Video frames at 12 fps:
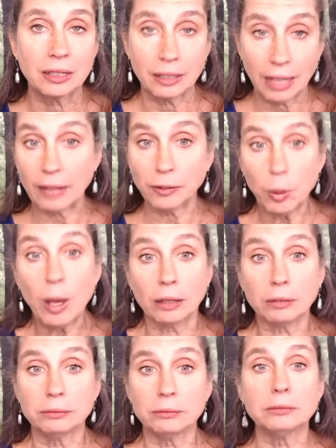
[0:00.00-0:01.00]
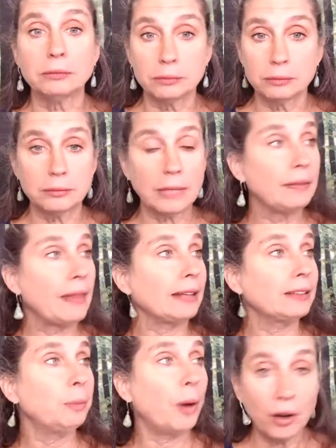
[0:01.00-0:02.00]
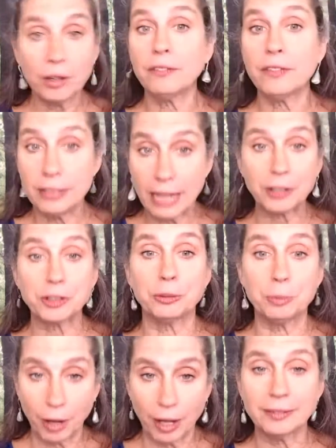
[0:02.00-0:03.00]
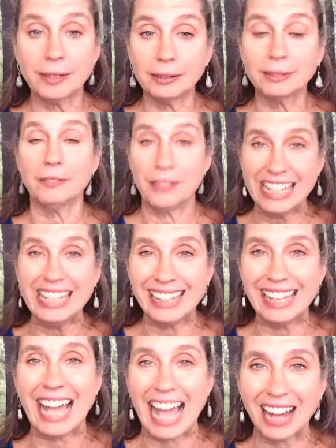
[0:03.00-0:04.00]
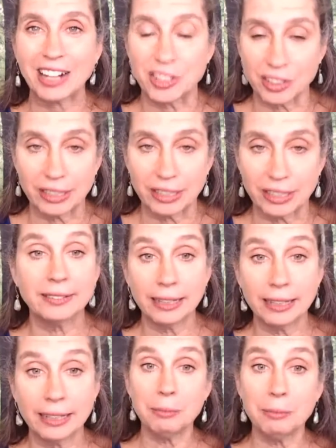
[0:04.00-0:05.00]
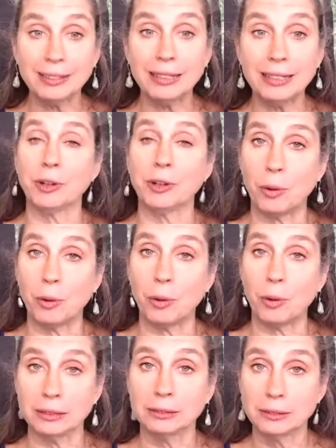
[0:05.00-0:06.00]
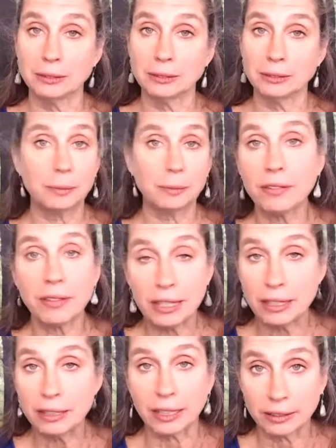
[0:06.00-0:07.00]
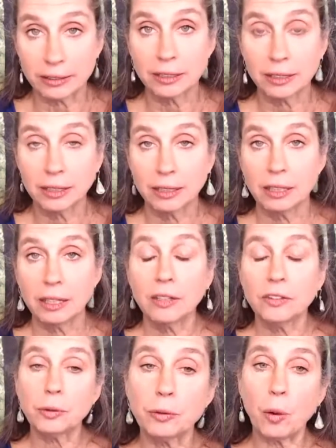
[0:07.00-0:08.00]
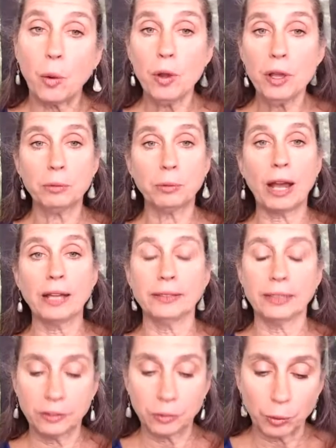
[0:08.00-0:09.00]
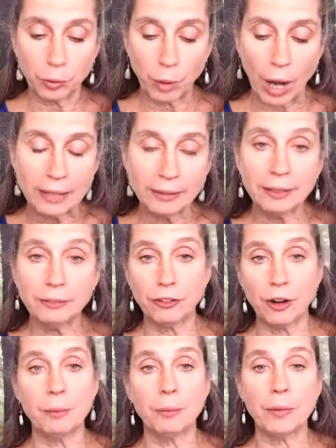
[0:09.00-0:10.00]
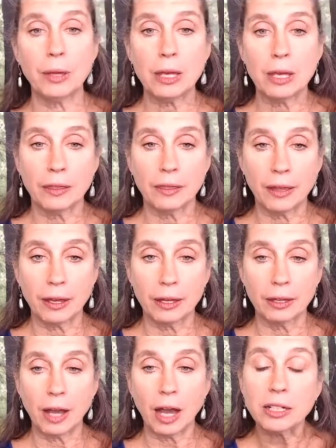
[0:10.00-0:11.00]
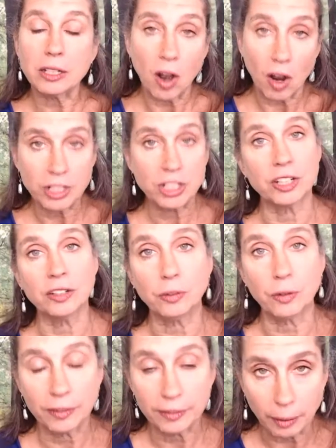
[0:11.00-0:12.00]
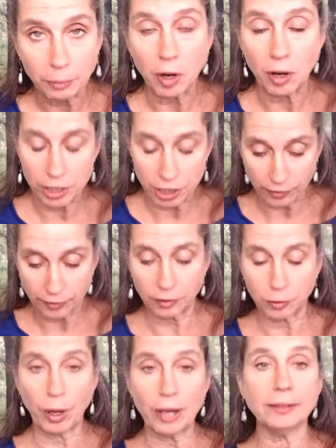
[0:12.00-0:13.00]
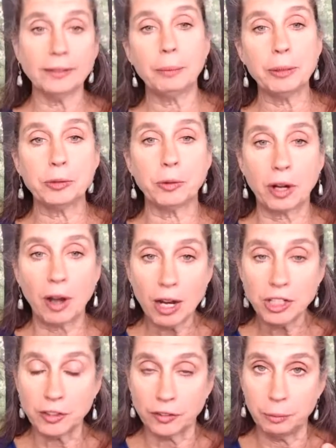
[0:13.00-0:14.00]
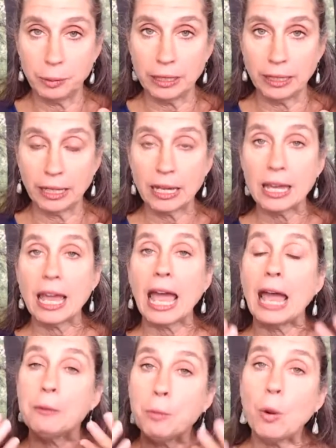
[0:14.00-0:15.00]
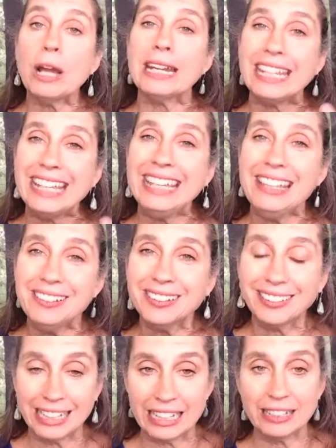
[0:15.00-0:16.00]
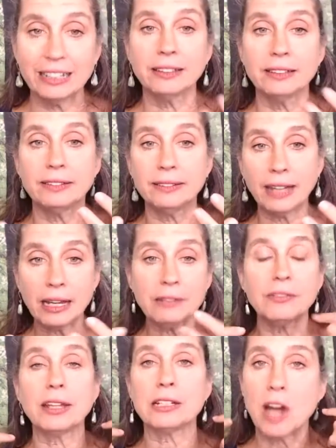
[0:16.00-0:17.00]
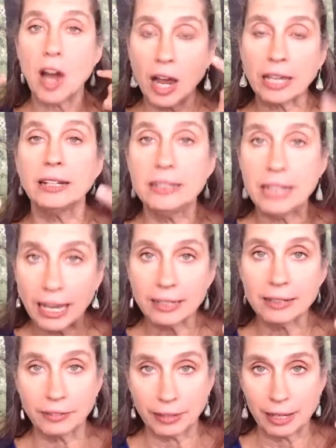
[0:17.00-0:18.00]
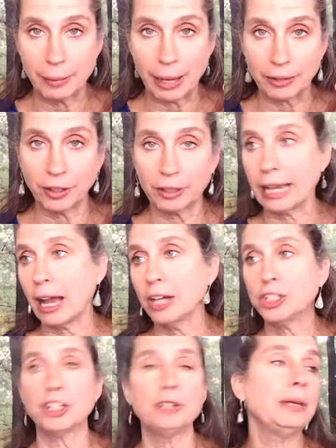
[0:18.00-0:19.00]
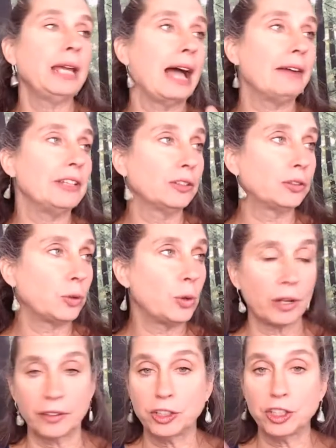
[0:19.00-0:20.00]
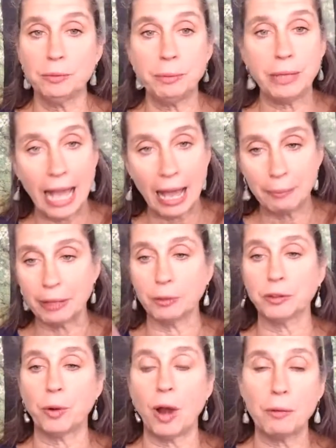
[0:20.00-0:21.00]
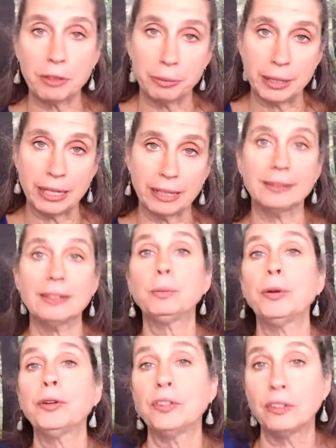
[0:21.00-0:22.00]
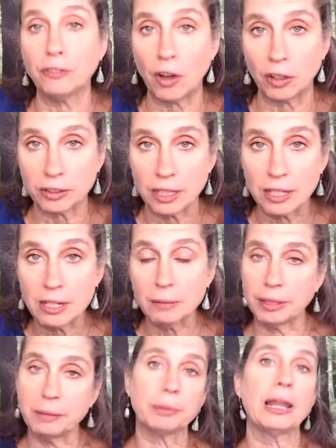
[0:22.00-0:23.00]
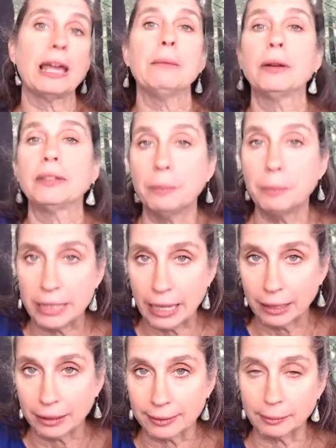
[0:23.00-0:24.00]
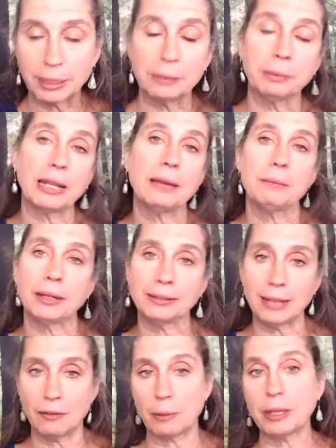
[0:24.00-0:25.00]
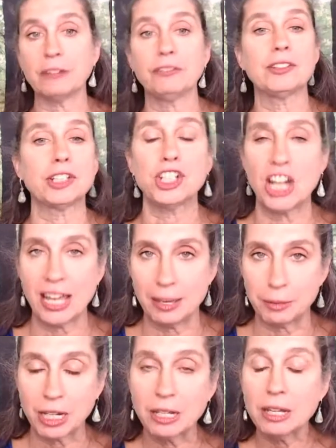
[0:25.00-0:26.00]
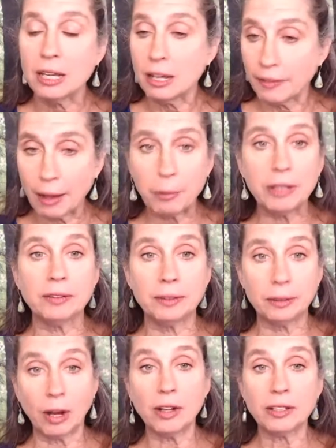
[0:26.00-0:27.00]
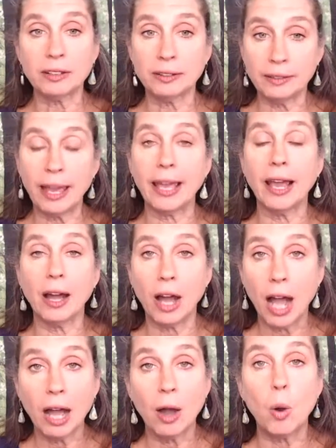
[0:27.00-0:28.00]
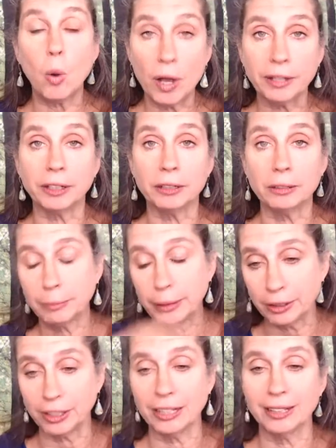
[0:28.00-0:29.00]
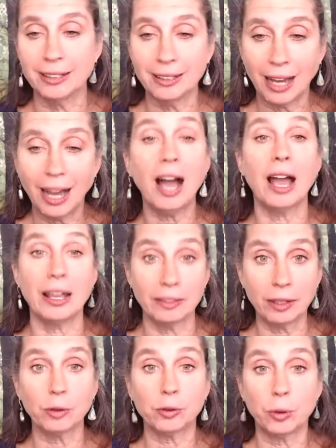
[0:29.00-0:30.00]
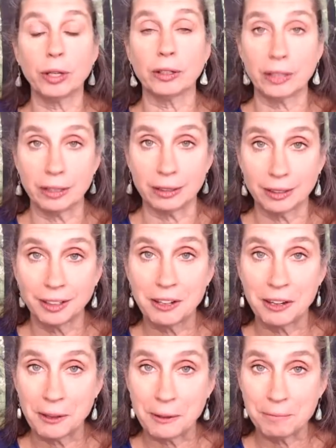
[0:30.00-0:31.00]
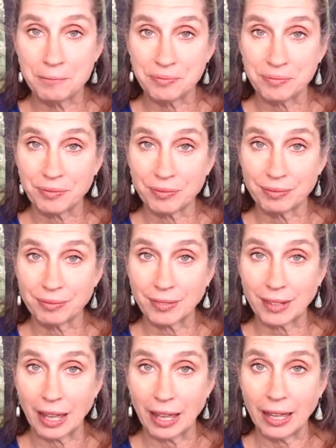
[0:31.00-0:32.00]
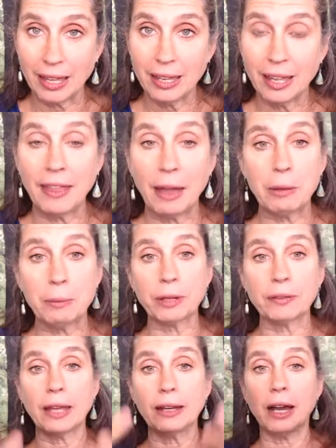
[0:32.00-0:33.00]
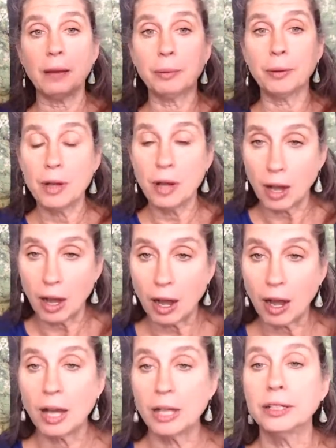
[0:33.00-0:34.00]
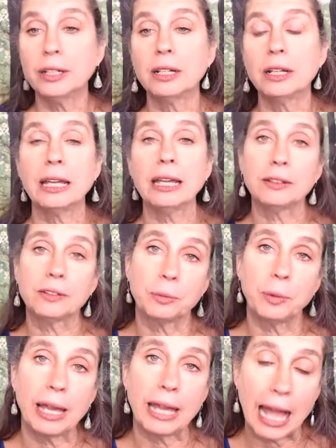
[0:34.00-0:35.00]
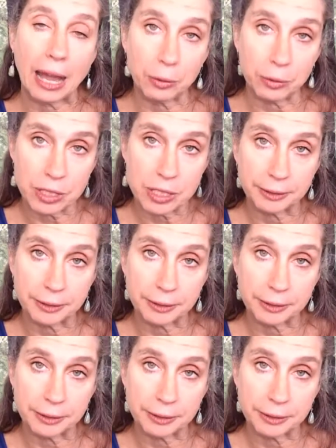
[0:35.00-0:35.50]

as well. And that's part of the natural process of healing, actually, is it gets messy for a while. It's part of the healing. So oil rising, it's rising from the unconscious or the subconscious, and it's rising up into our conscious being. And what heals it is, instead of then talking negatively about it, like, I shouldn't be having this oil, this shouldn't be happening, what's wrong with me, it's this person's fault, I'm going to blame somebody else, I'm going to blame myself, I'm going to feel ashamed, that we start to say, oil, period, hi, there's oil here. Okay? And that we bring that up on its way out.